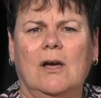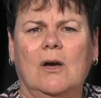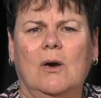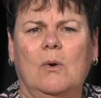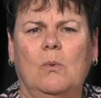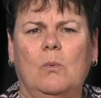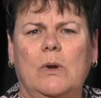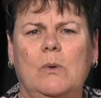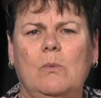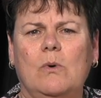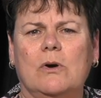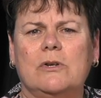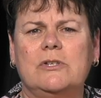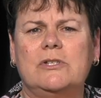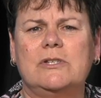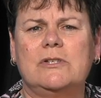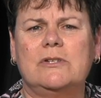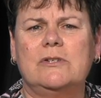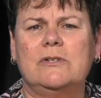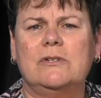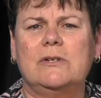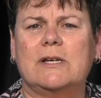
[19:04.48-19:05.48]
We want
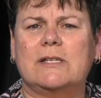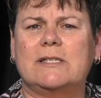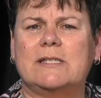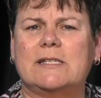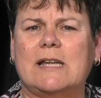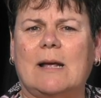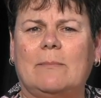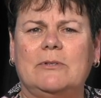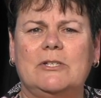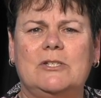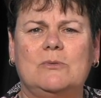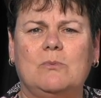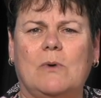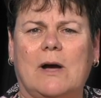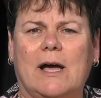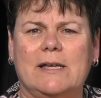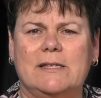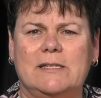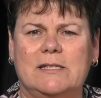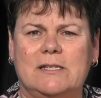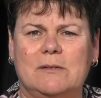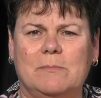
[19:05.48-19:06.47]
to establish ways